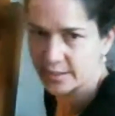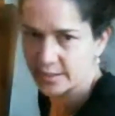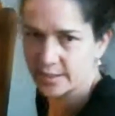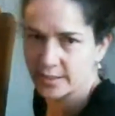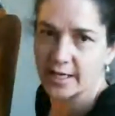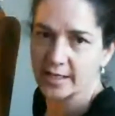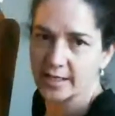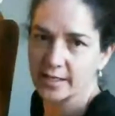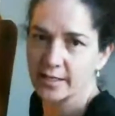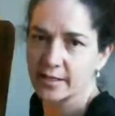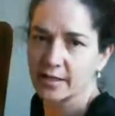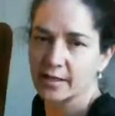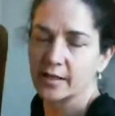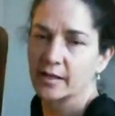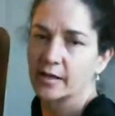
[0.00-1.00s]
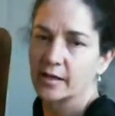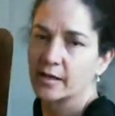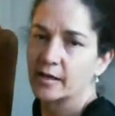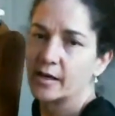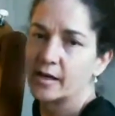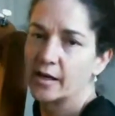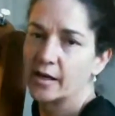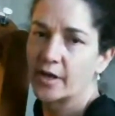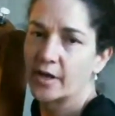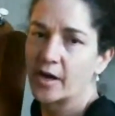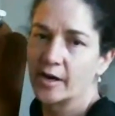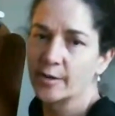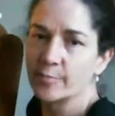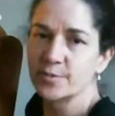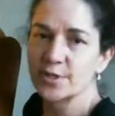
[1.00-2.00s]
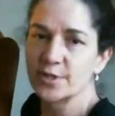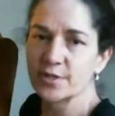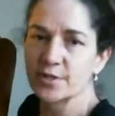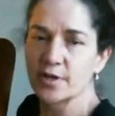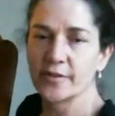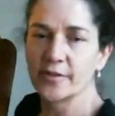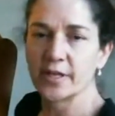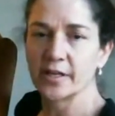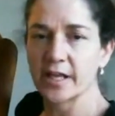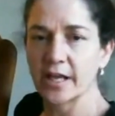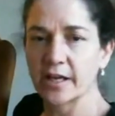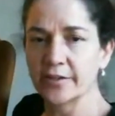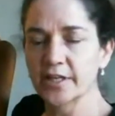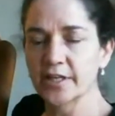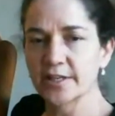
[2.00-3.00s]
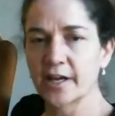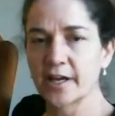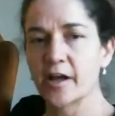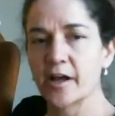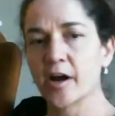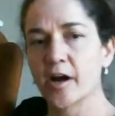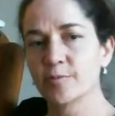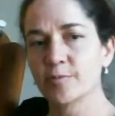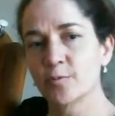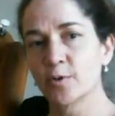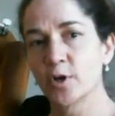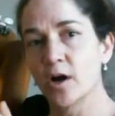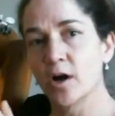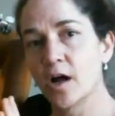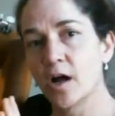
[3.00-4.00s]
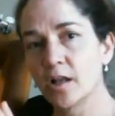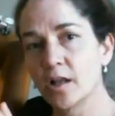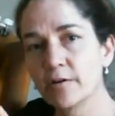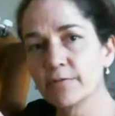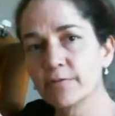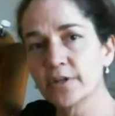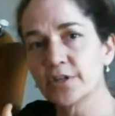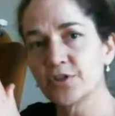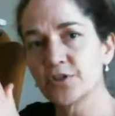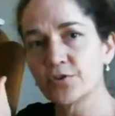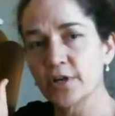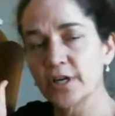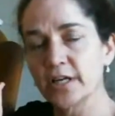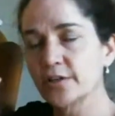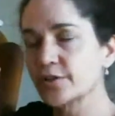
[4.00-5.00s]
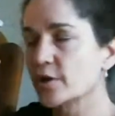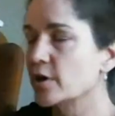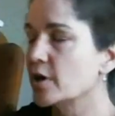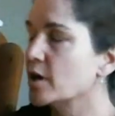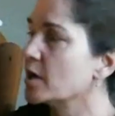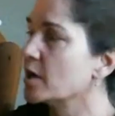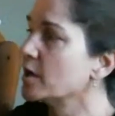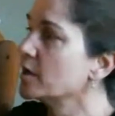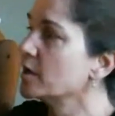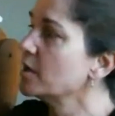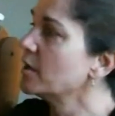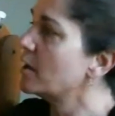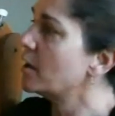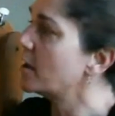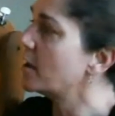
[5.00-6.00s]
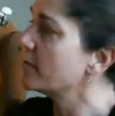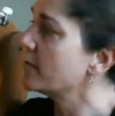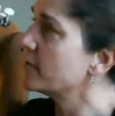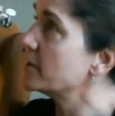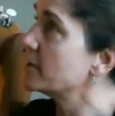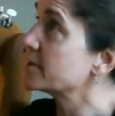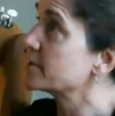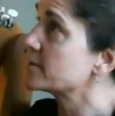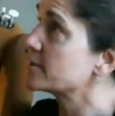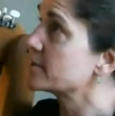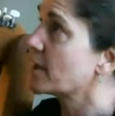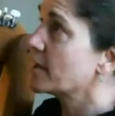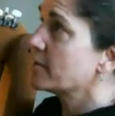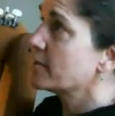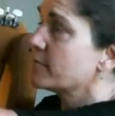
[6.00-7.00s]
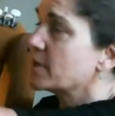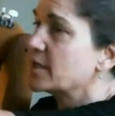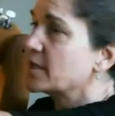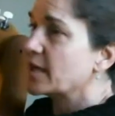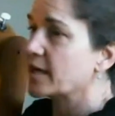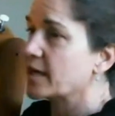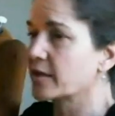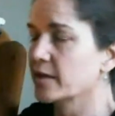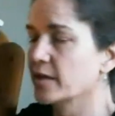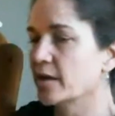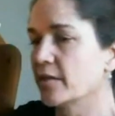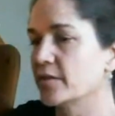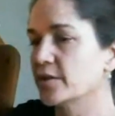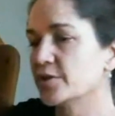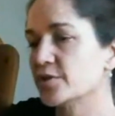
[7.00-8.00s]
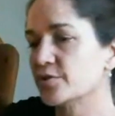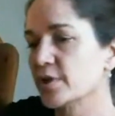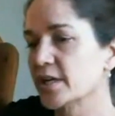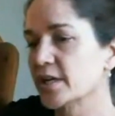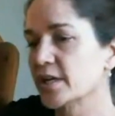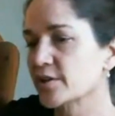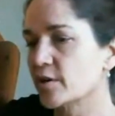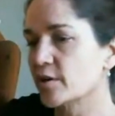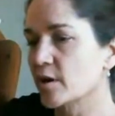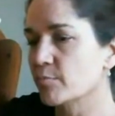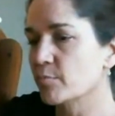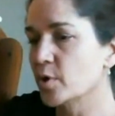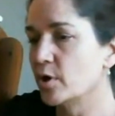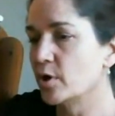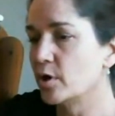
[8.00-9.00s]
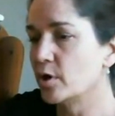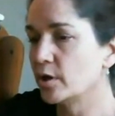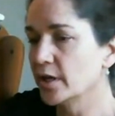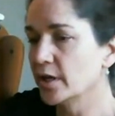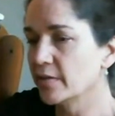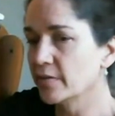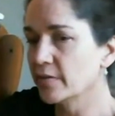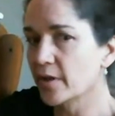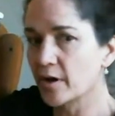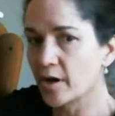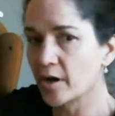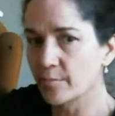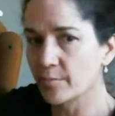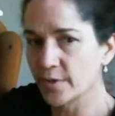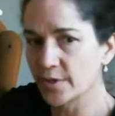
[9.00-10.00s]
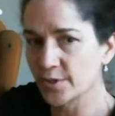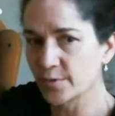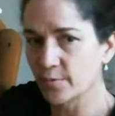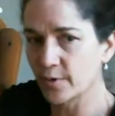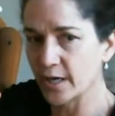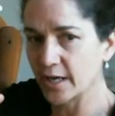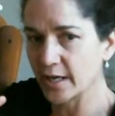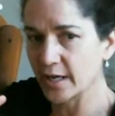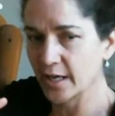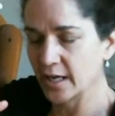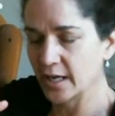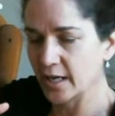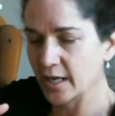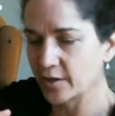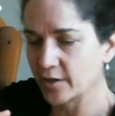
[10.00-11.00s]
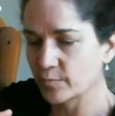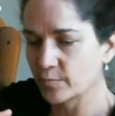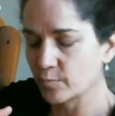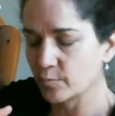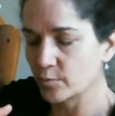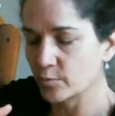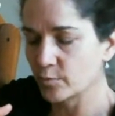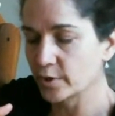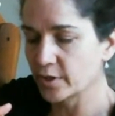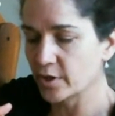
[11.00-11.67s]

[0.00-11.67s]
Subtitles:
that on the harps, on the Celtic style harps where all of the strings are on this side of the neck, the strings are pulling the harp this way, and really